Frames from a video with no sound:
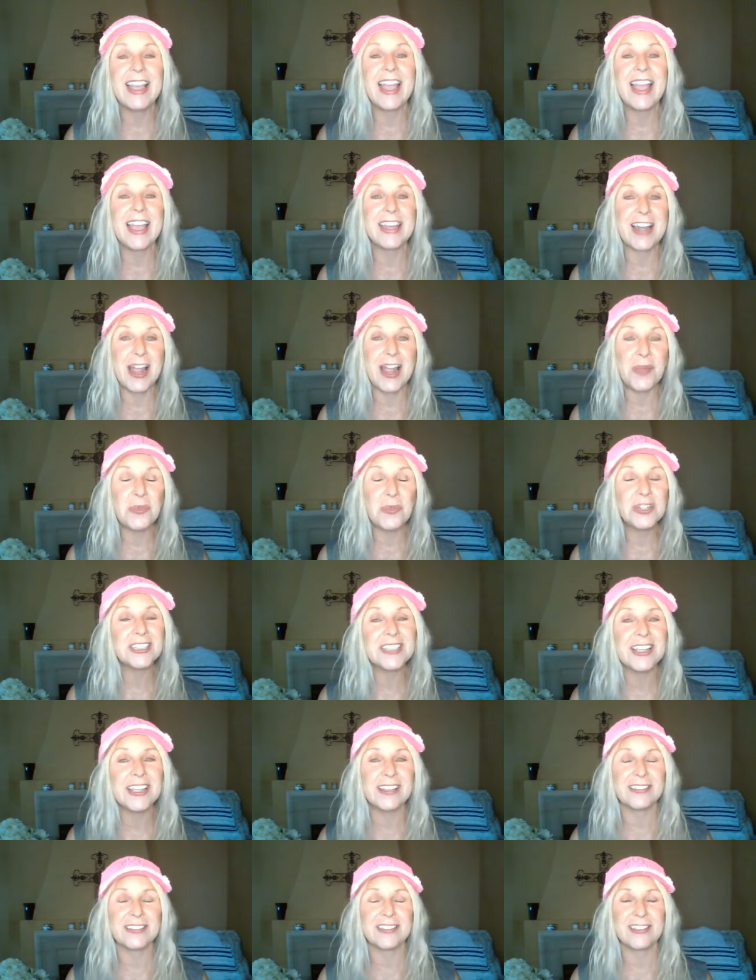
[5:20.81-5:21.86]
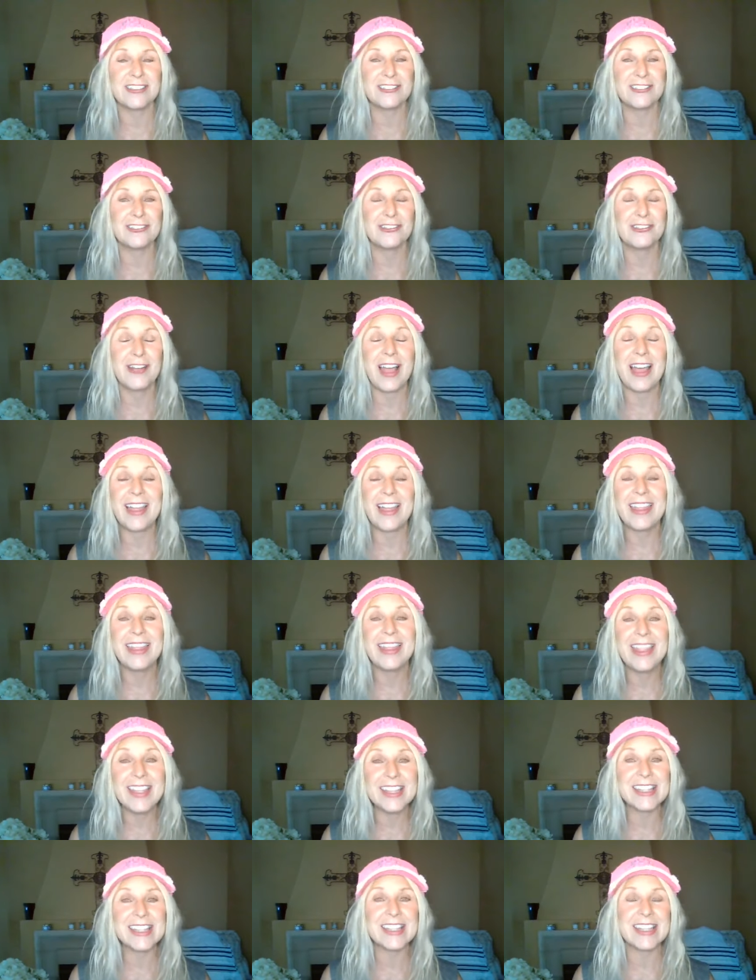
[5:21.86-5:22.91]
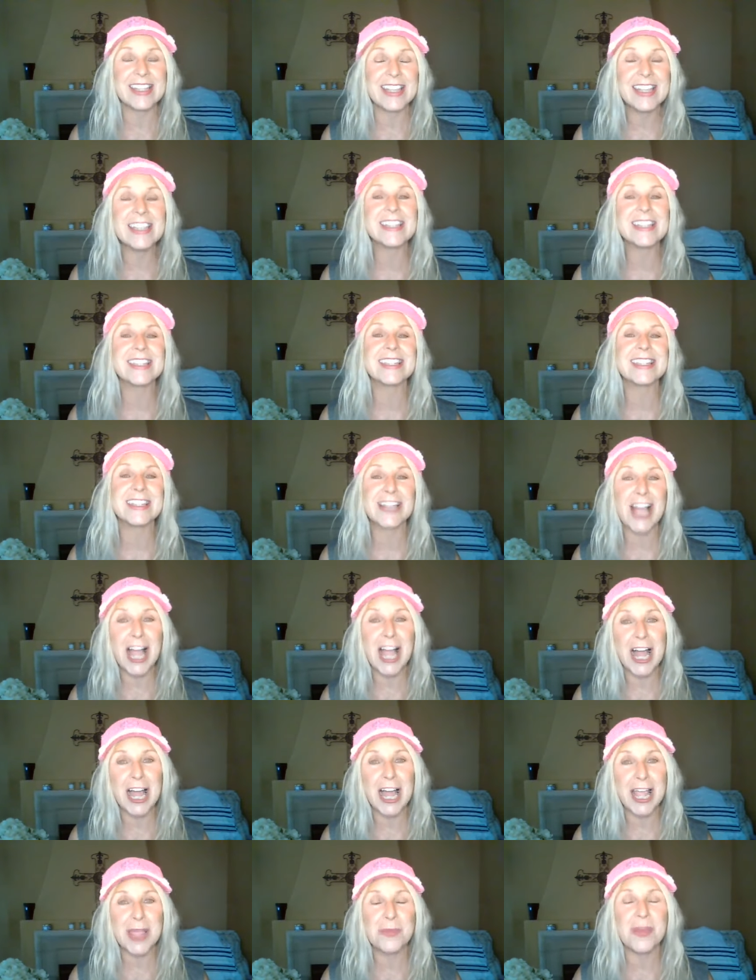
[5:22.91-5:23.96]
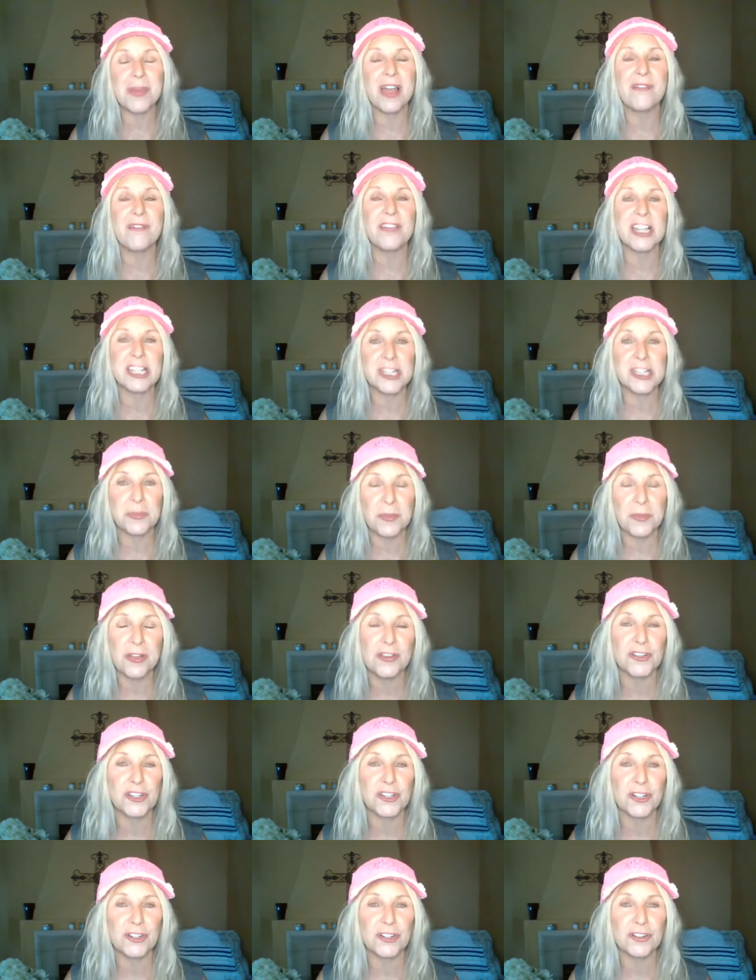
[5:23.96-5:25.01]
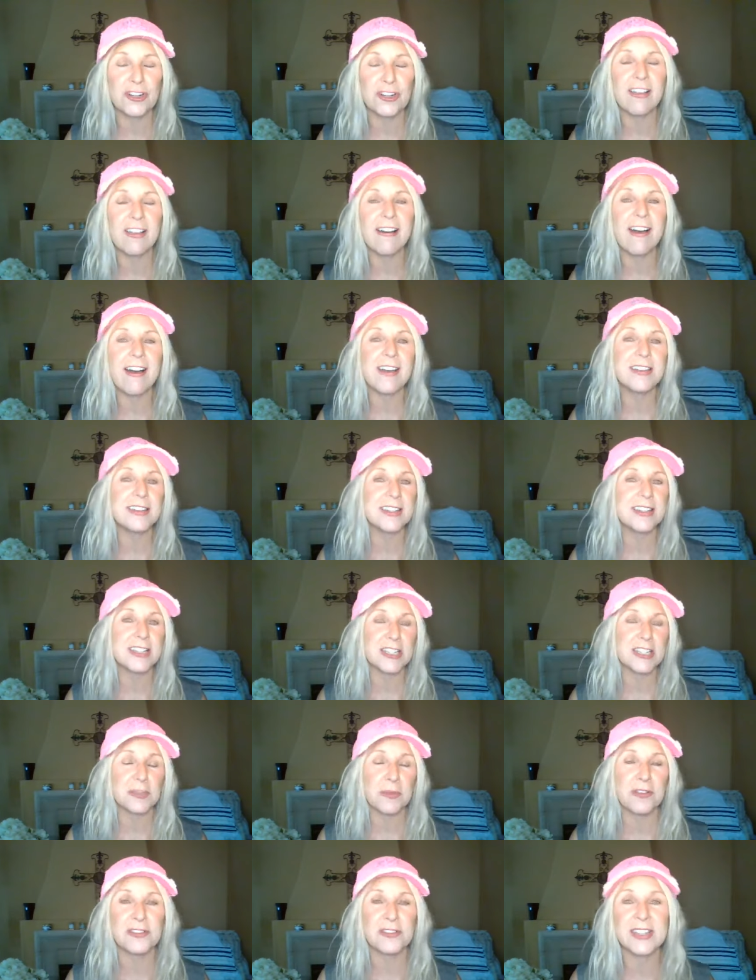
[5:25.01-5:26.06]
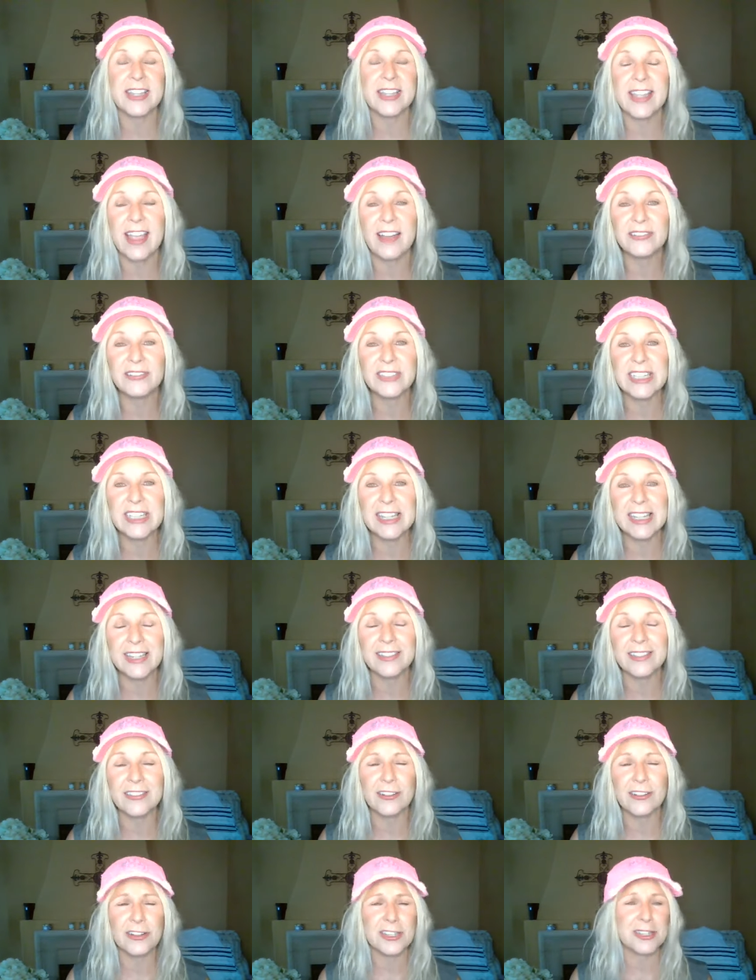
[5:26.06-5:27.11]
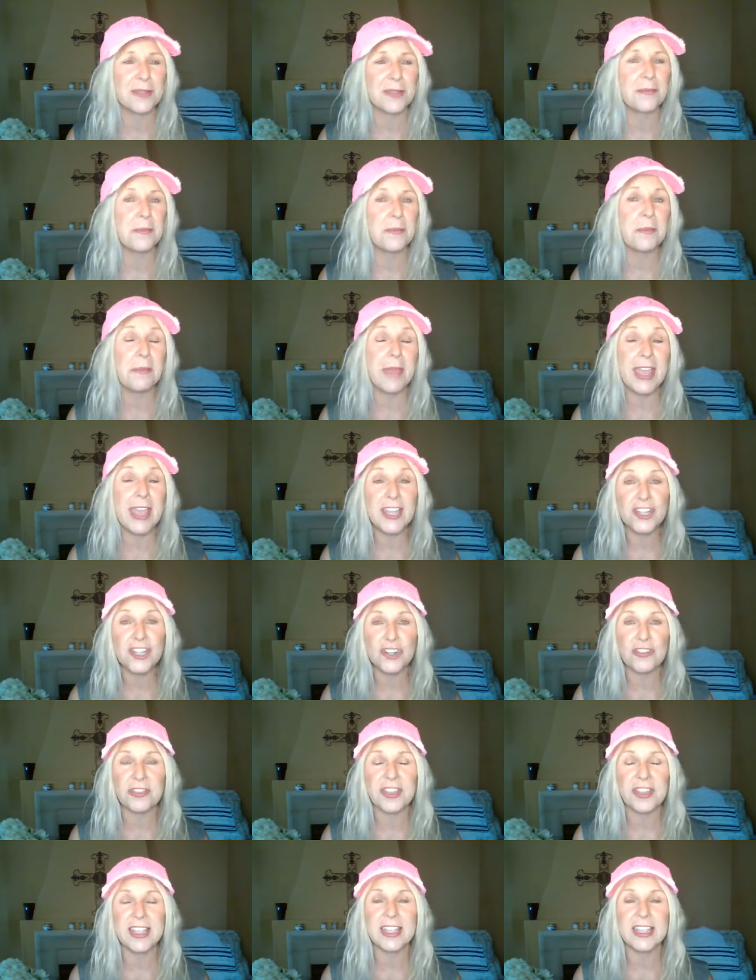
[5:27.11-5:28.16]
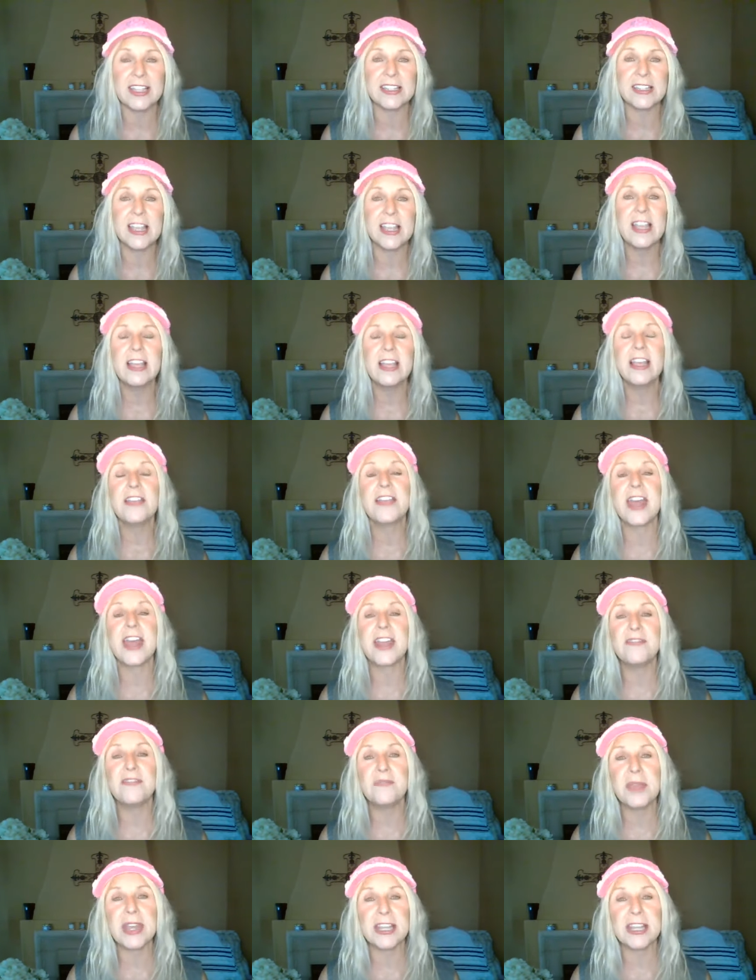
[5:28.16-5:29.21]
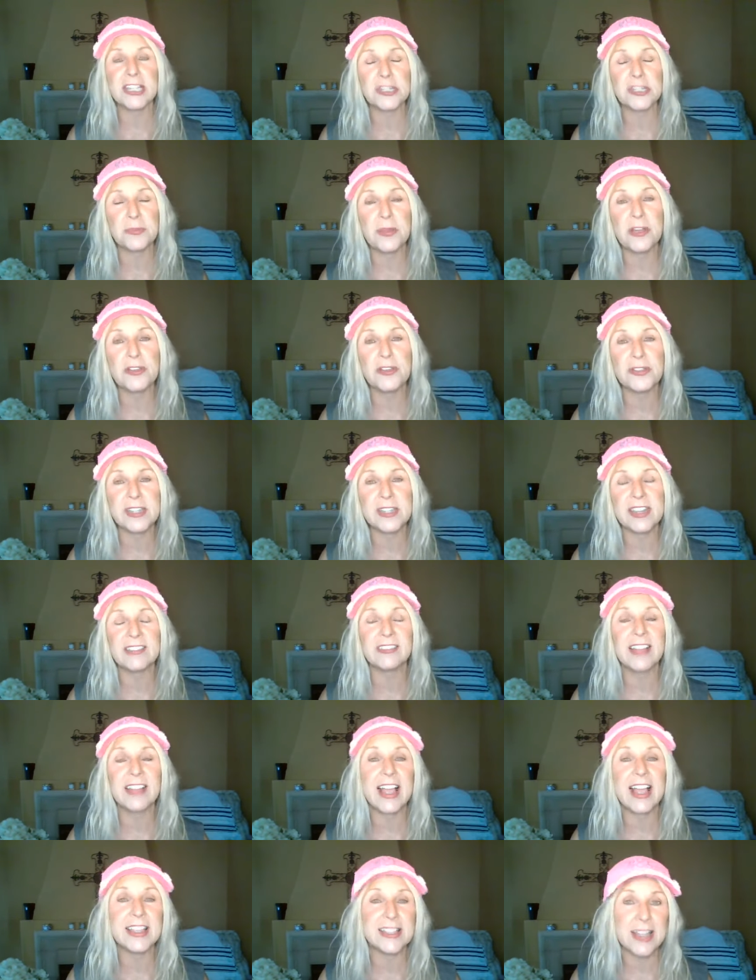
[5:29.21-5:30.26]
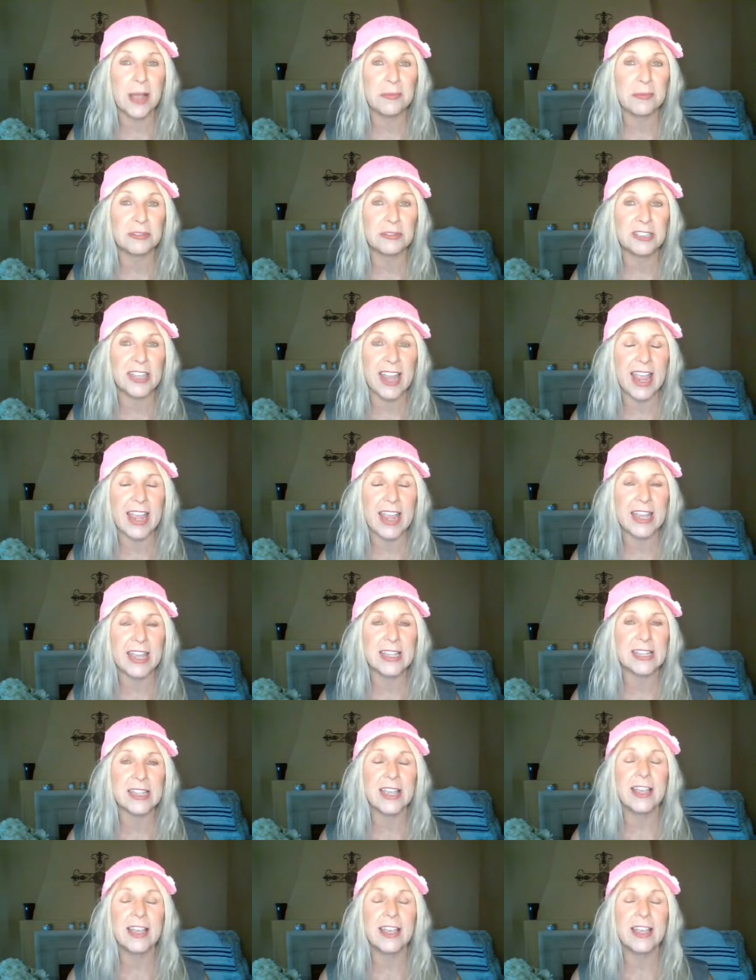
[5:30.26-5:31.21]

And I will tell you, this is a time of exposure. God is exposing everything. There are some major things that have been exposed in the last couple days.